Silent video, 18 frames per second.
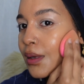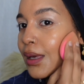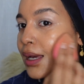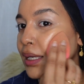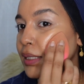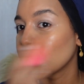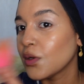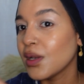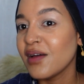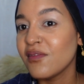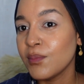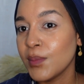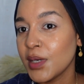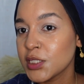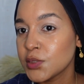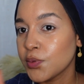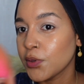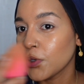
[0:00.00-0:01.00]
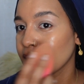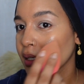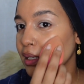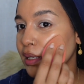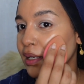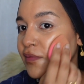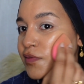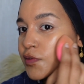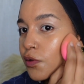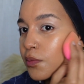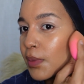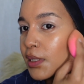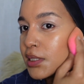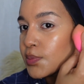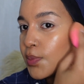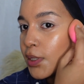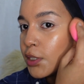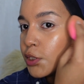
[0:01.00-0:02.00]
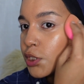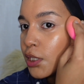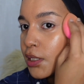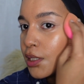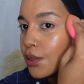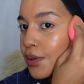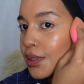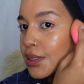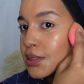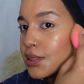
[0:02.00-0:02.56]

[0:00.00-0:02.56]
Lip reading: I don't have much product left on my sponge anyways.